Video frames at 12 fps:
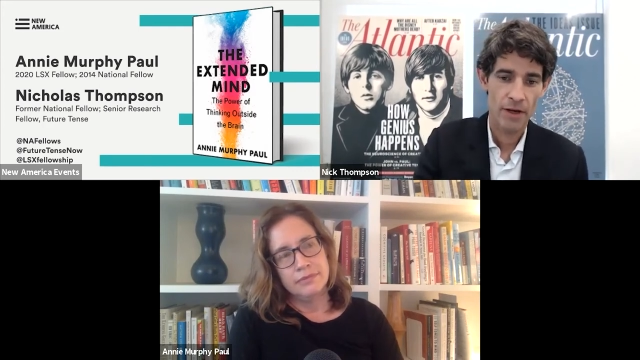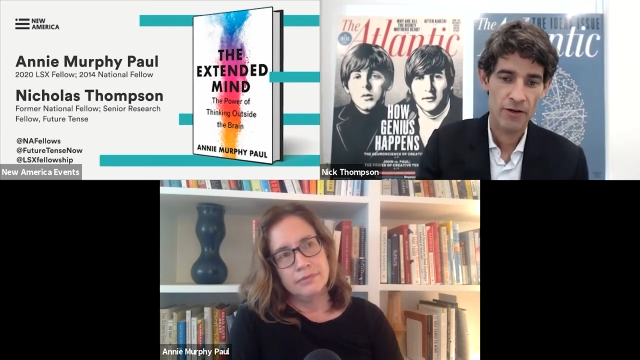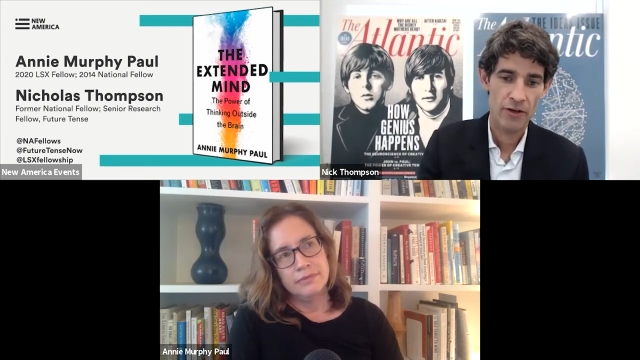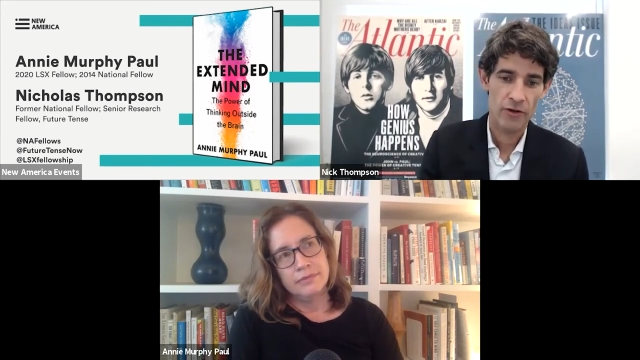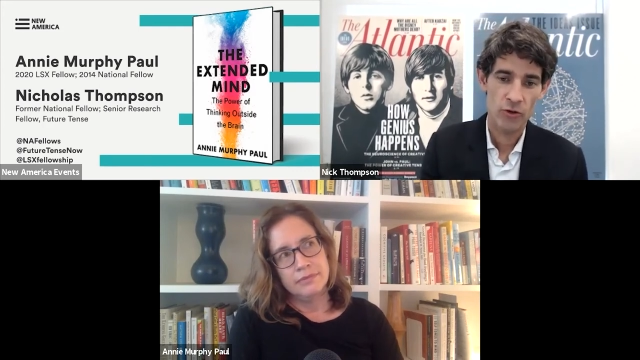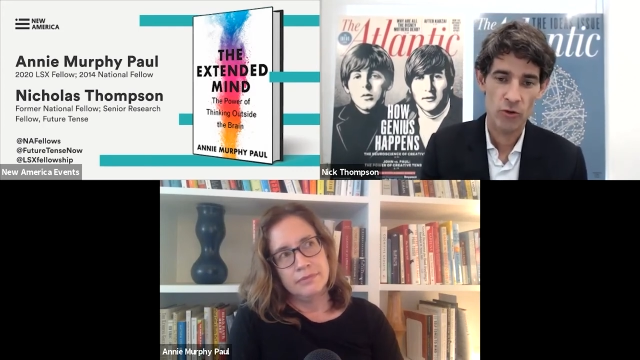Speaker 1: better
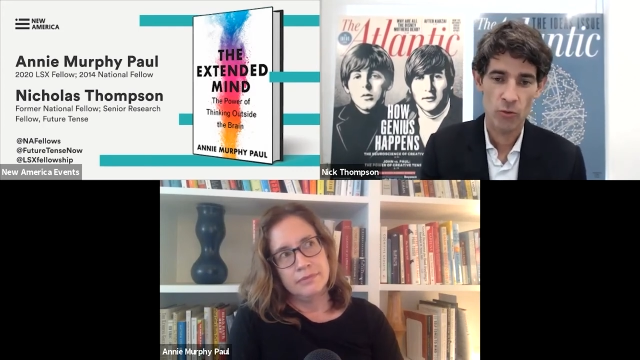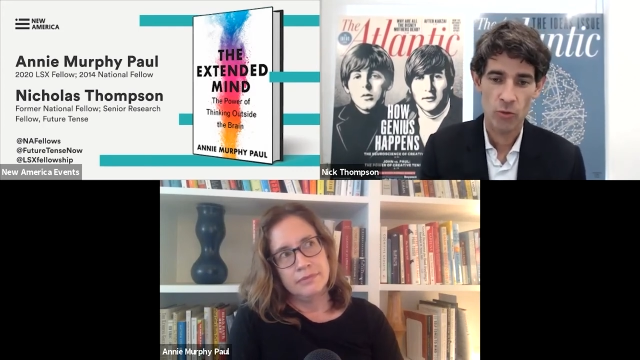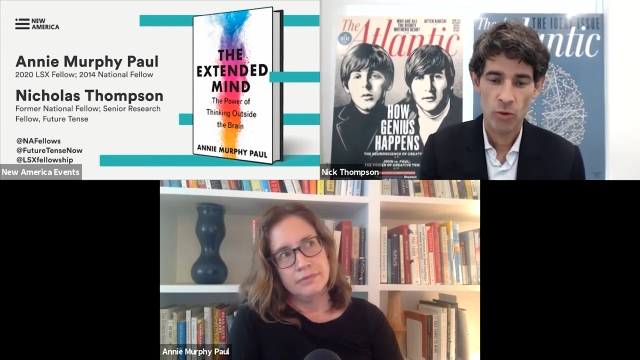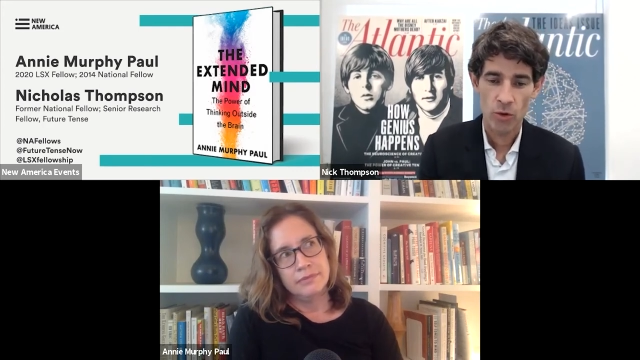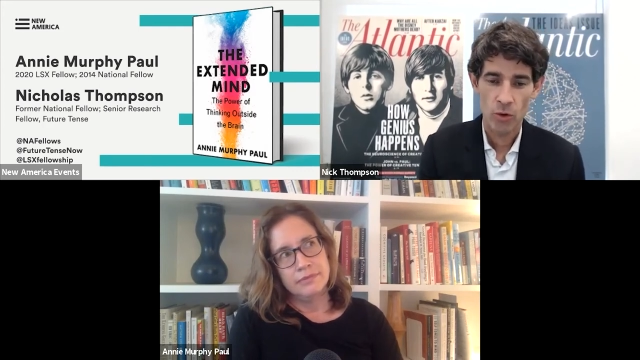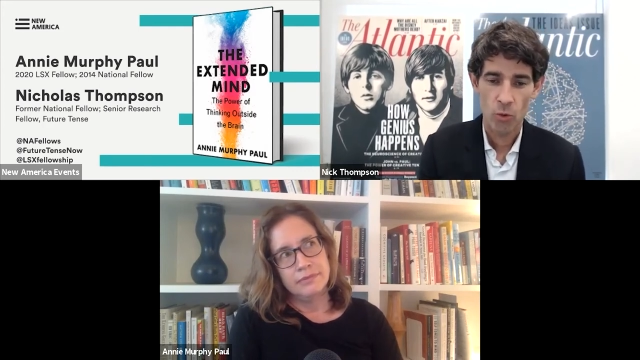to do
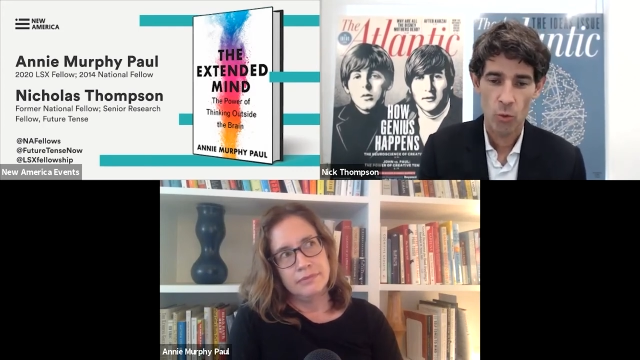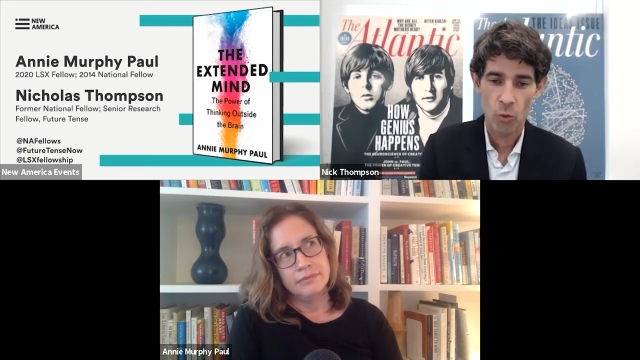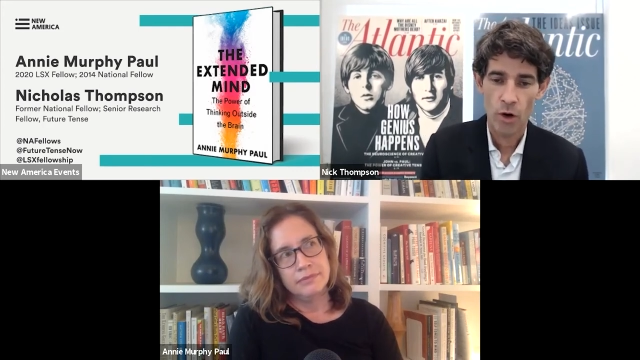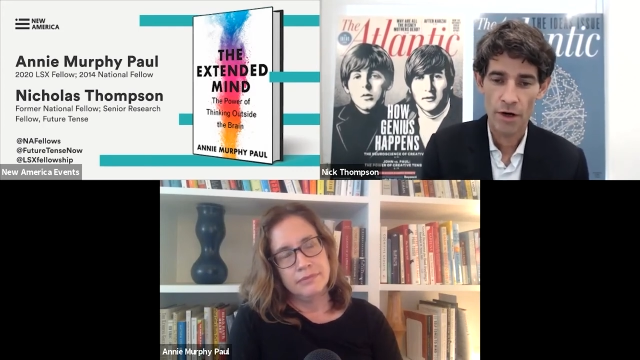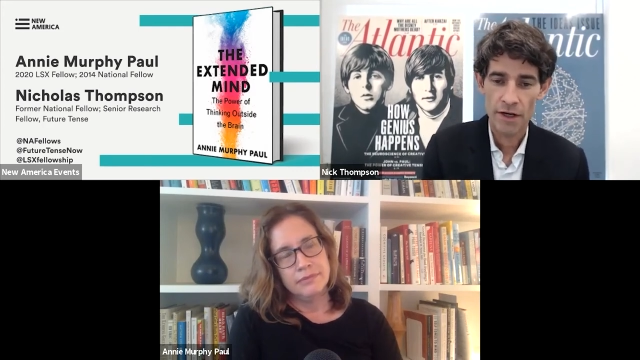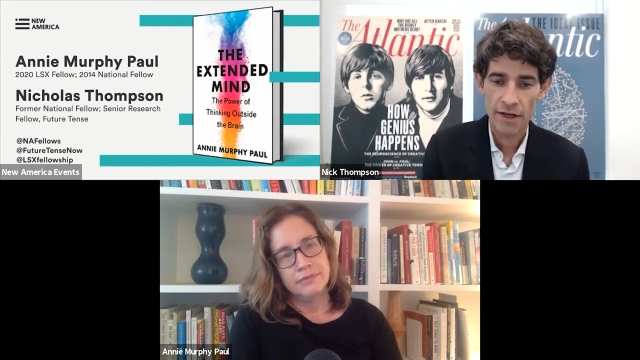
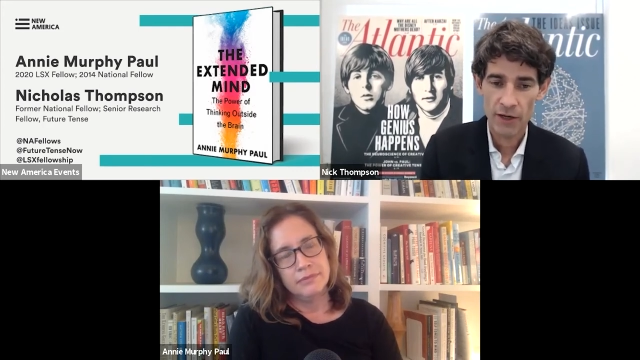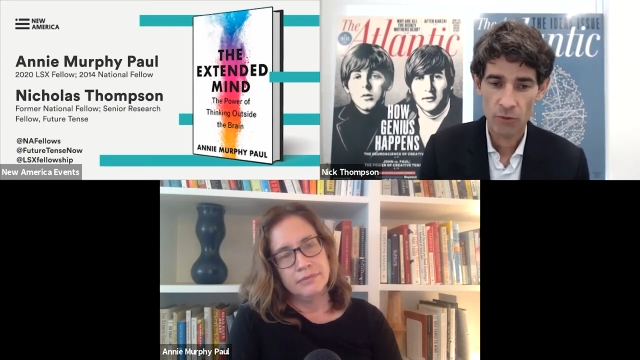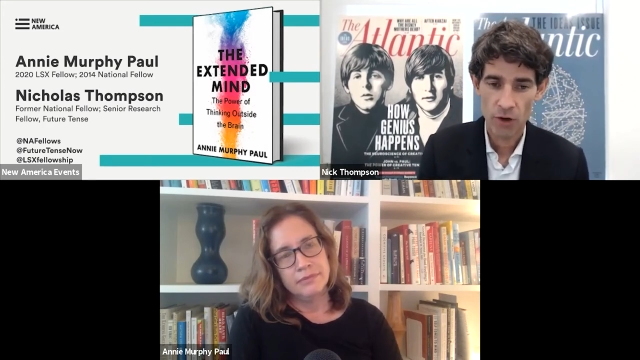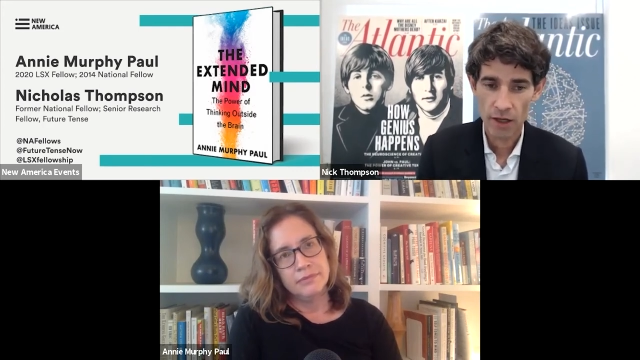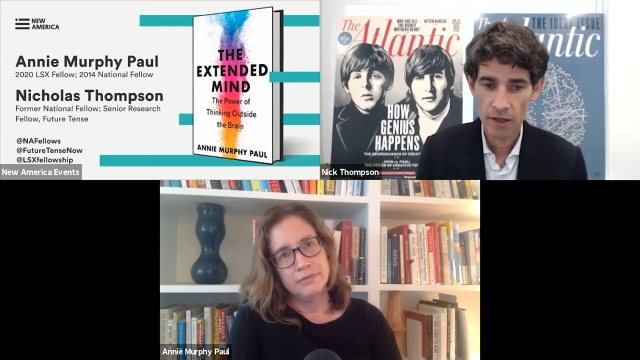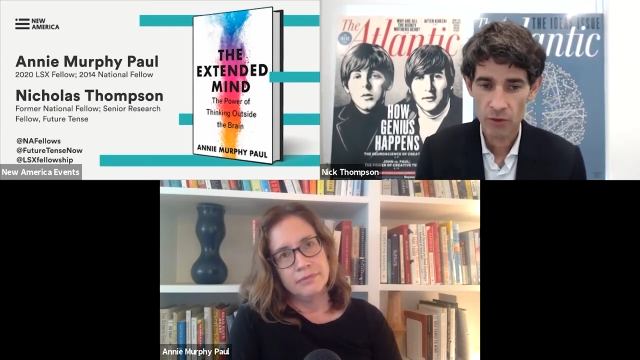one a day
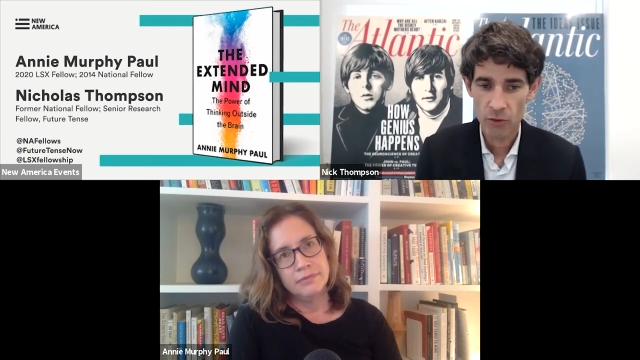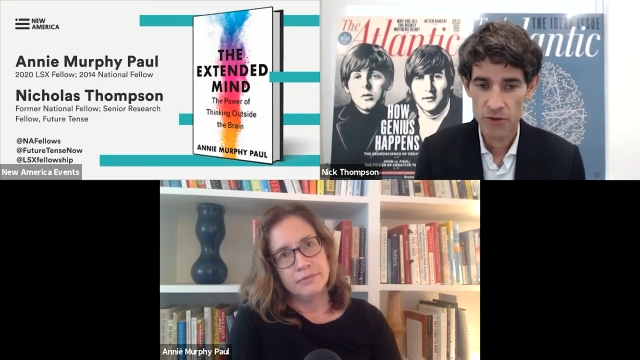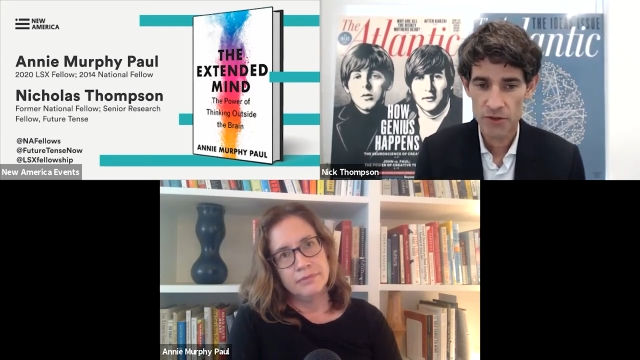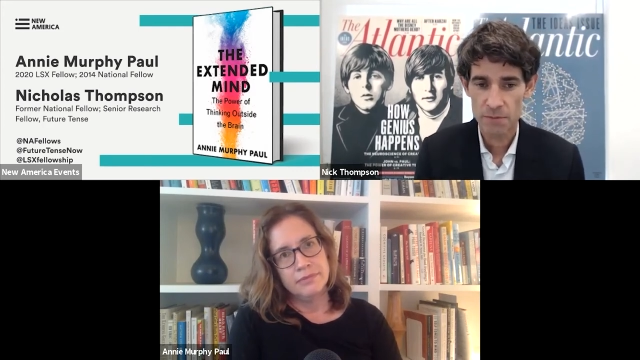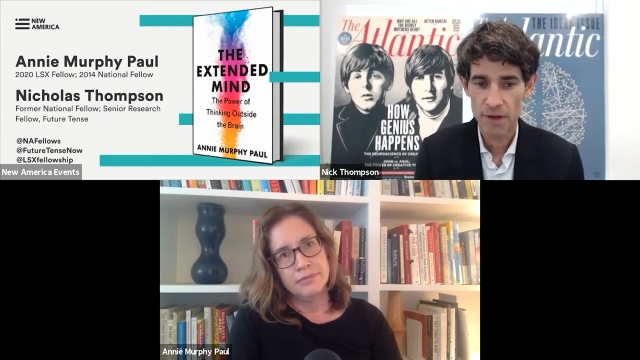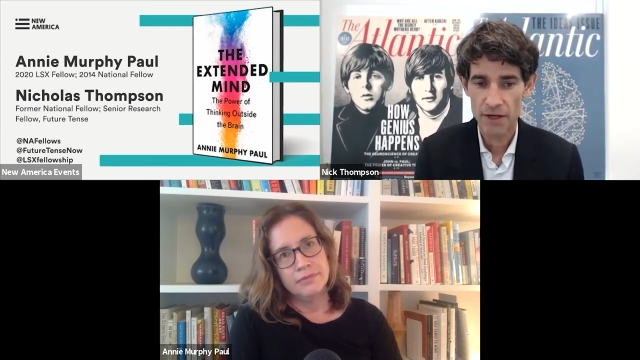run or is it